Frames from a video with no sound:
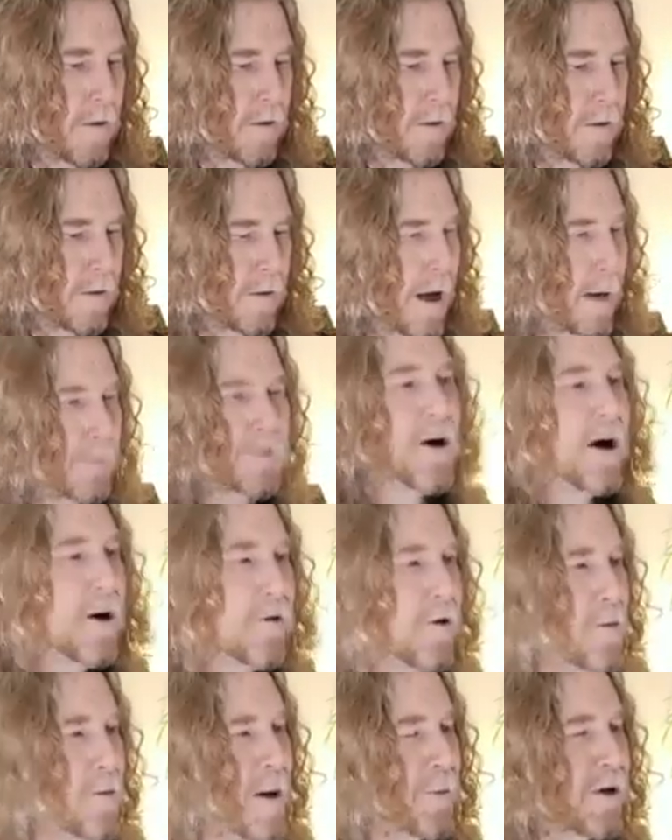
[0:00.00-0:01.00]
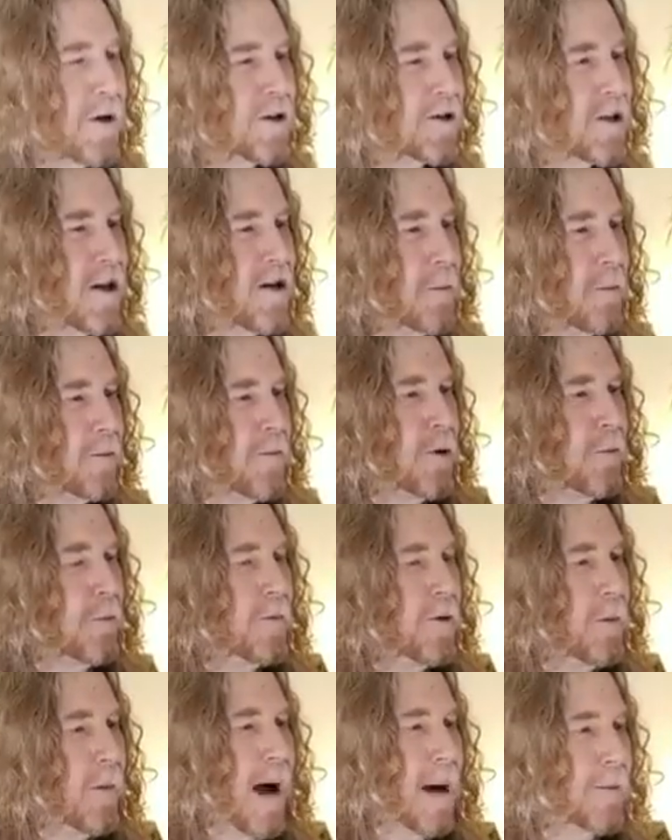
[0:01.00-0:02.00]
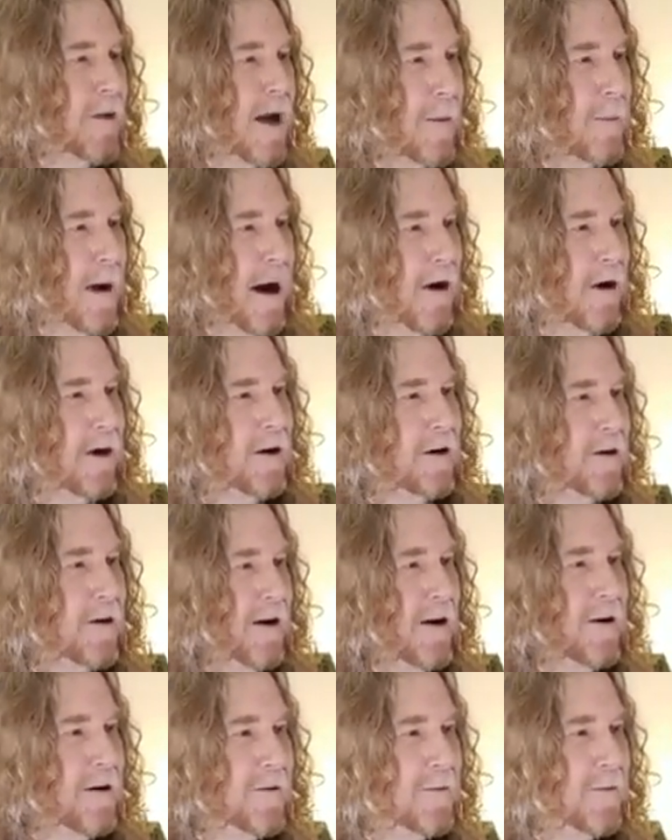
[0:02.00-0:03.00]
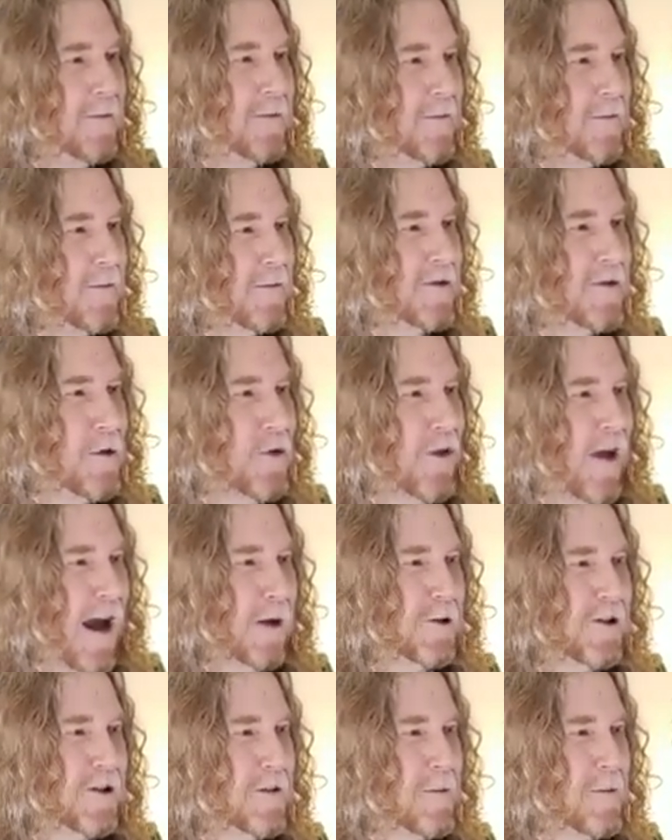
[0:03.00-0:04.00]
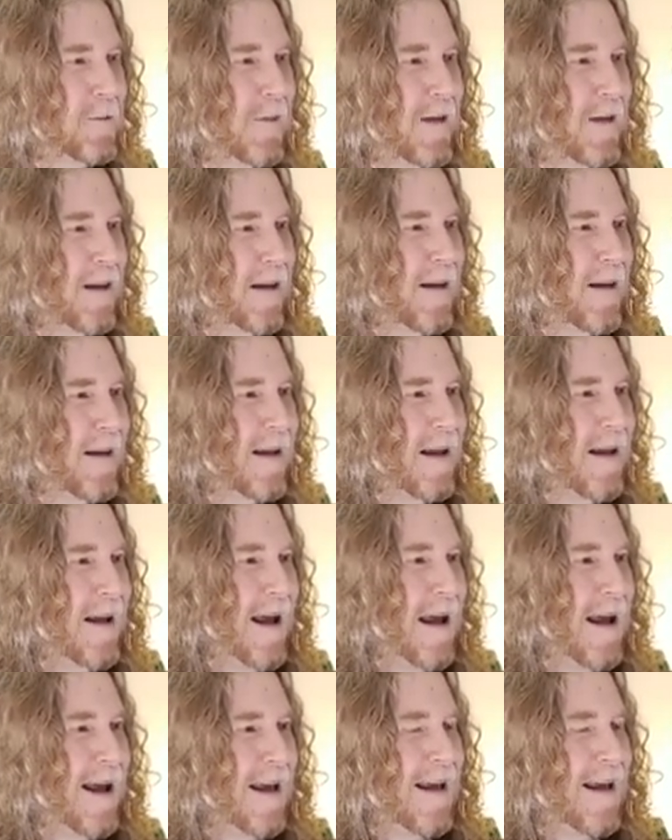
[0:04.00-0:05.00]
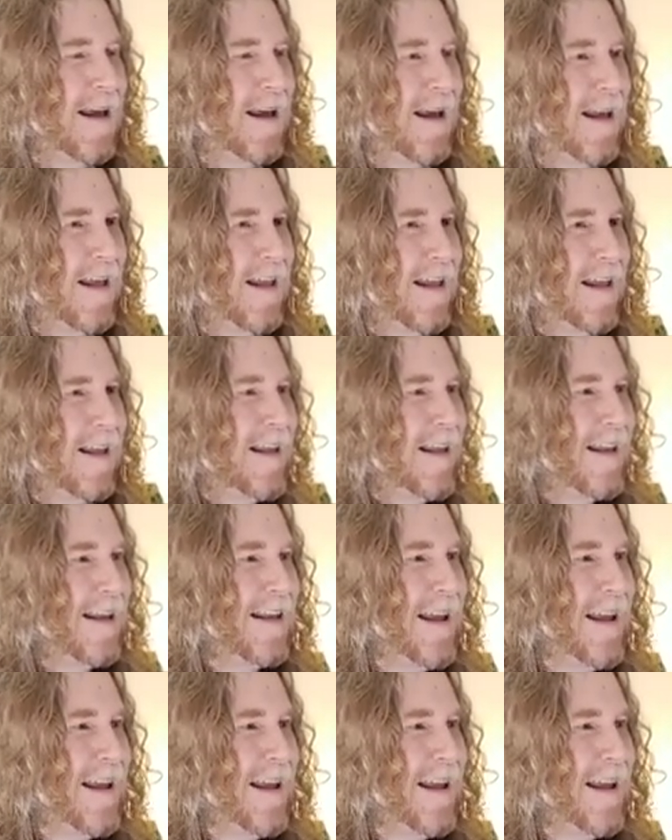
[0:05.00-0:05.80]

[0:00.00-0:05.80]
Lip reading: I'm trying to remember, because then your mom got married in 2000. Then in between, we get your mom's marriage.